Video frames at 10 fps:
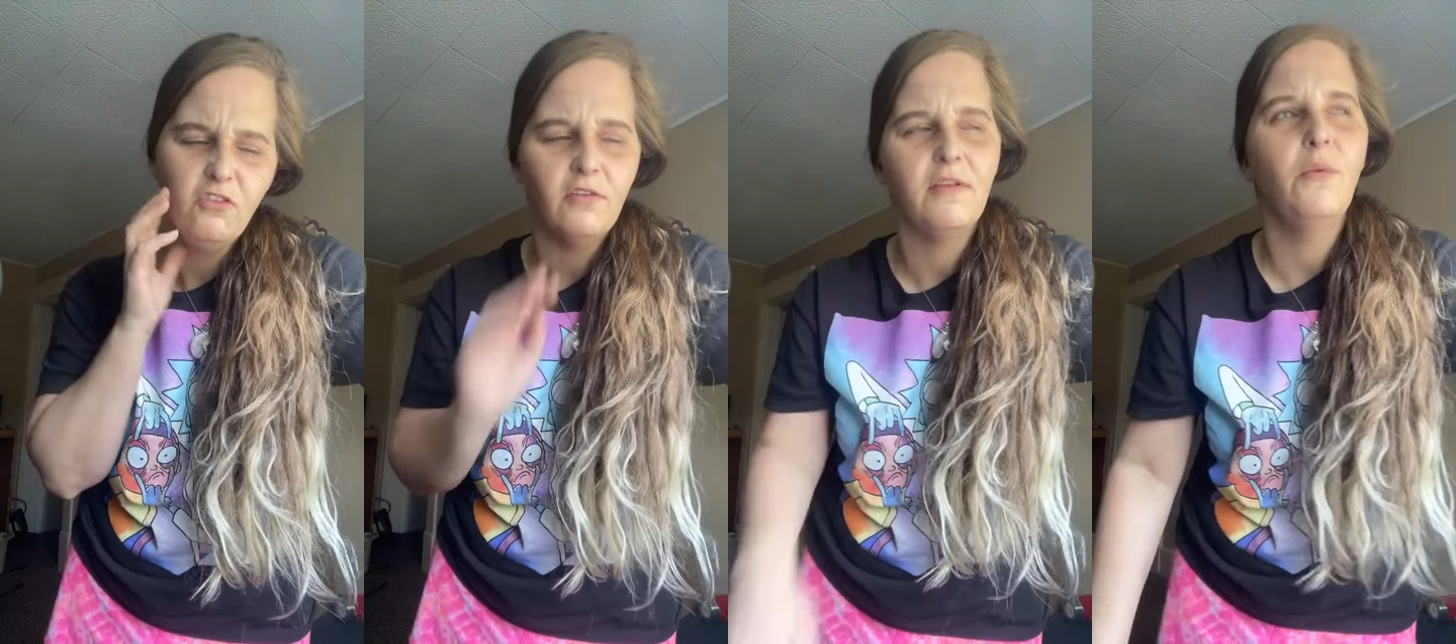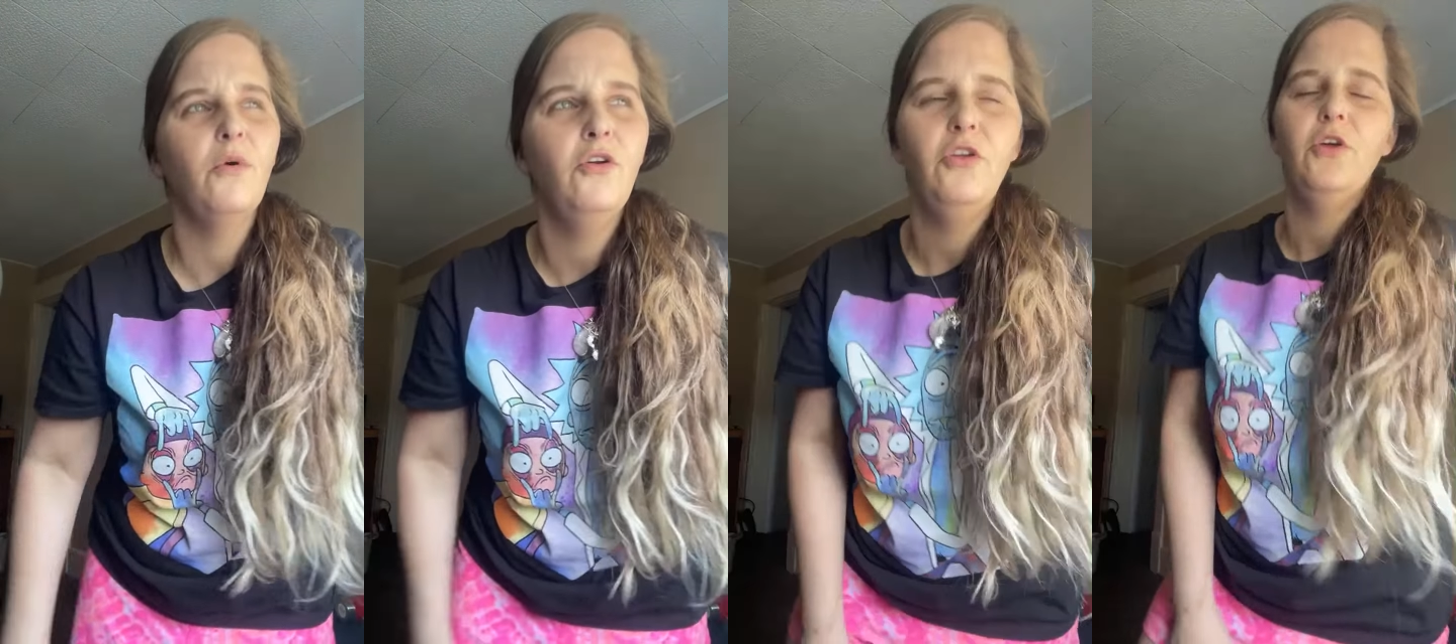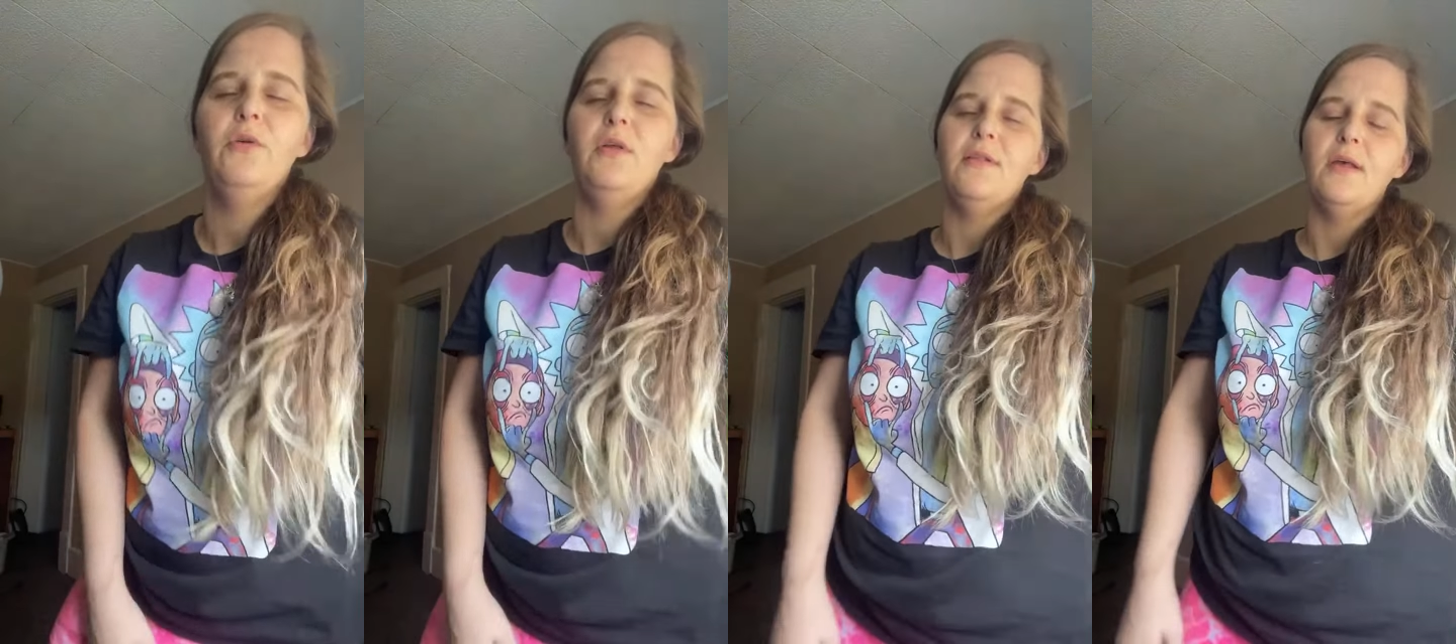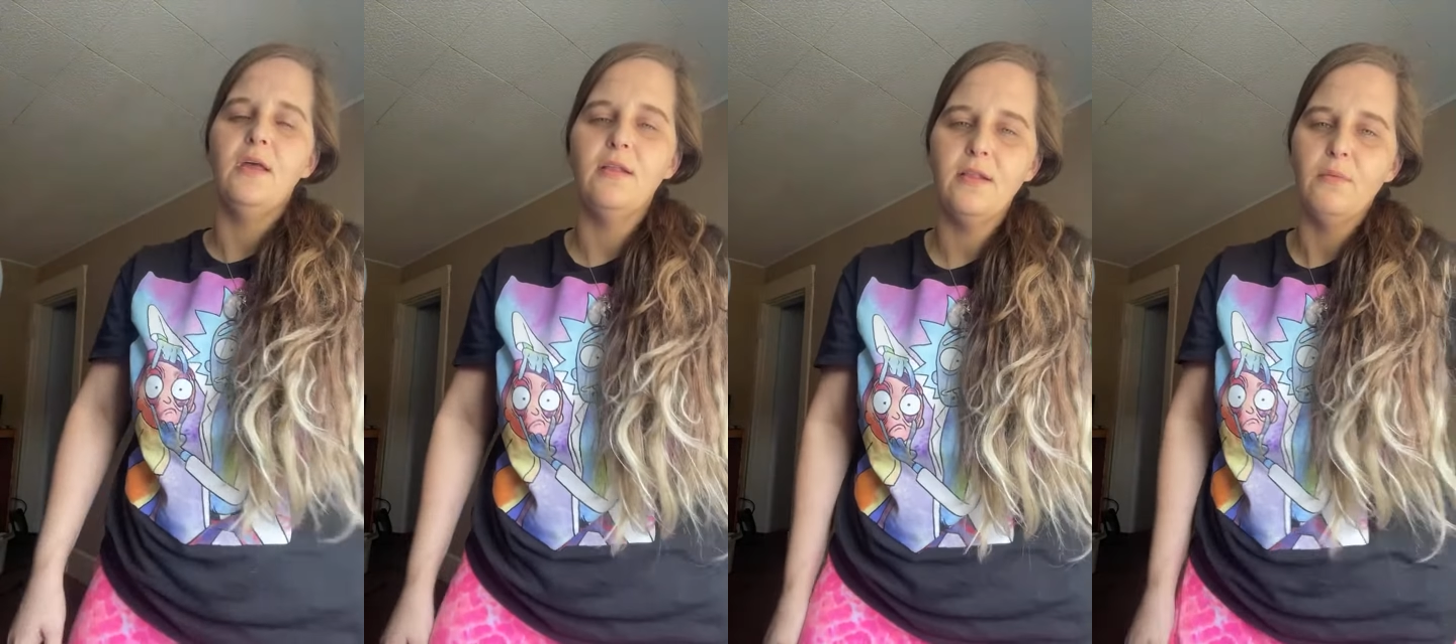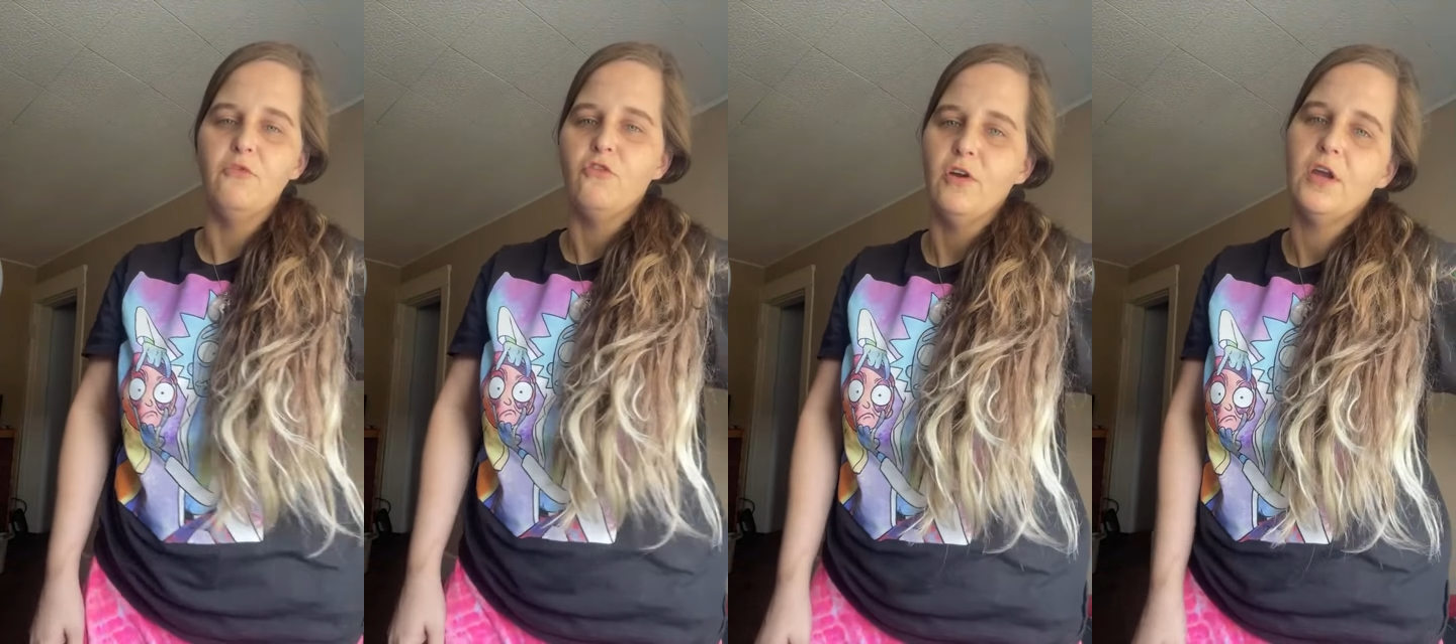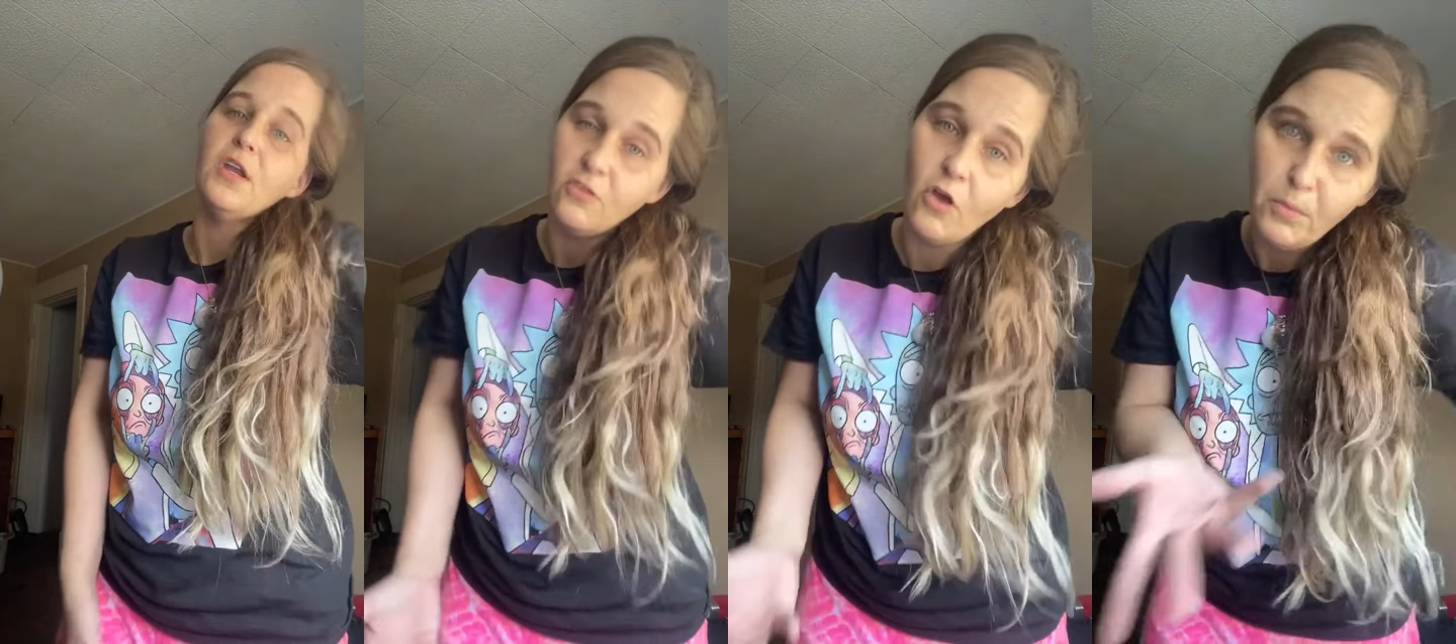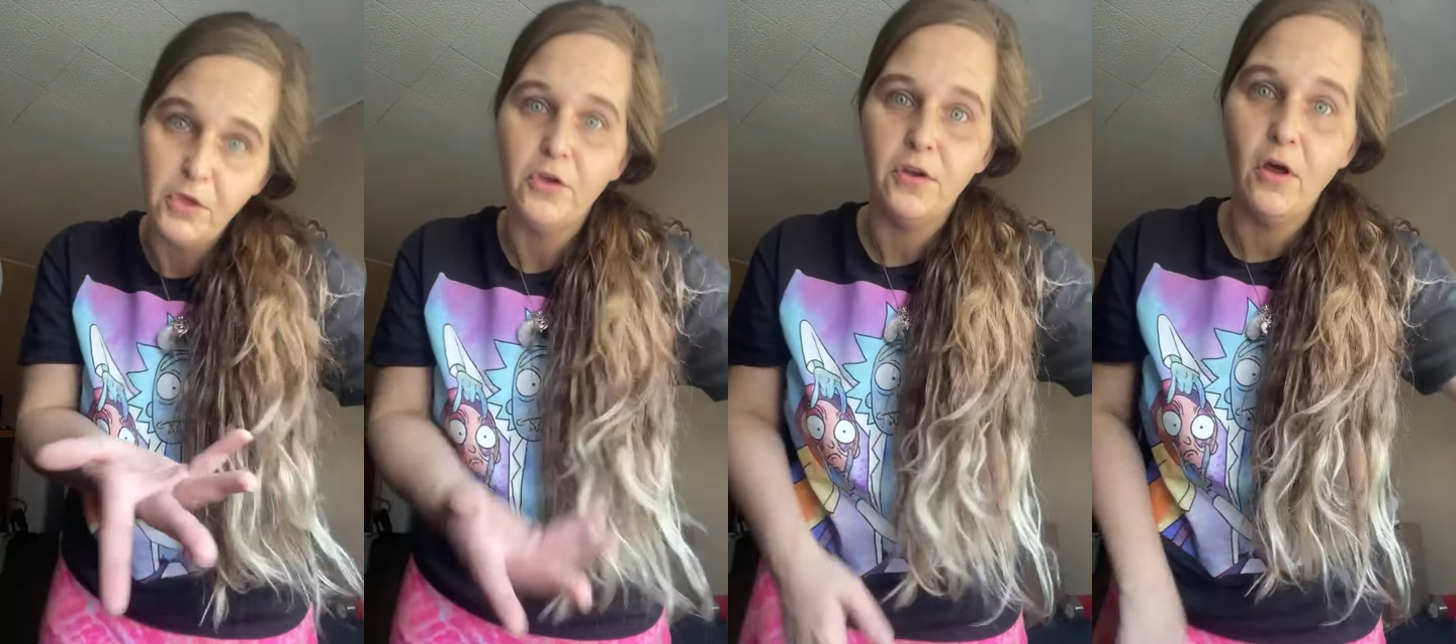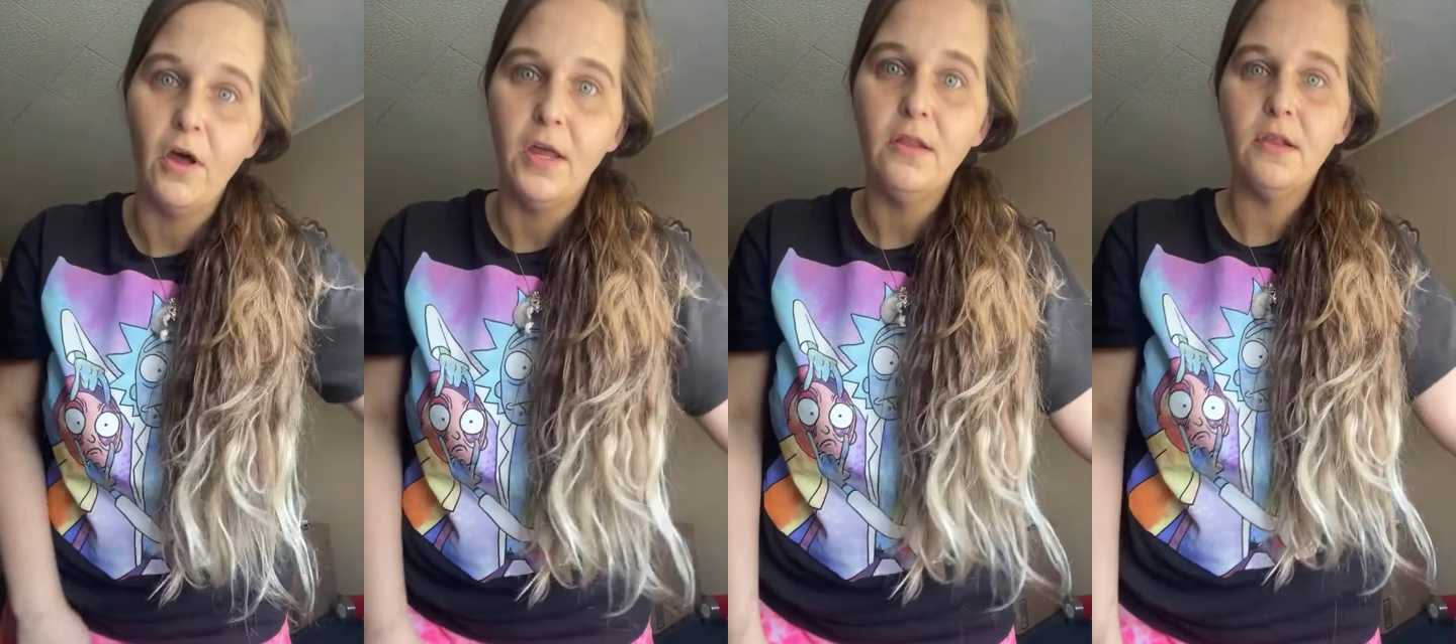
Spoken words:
I was like, what are you doing? He said, getting something to drink, and he told me good night.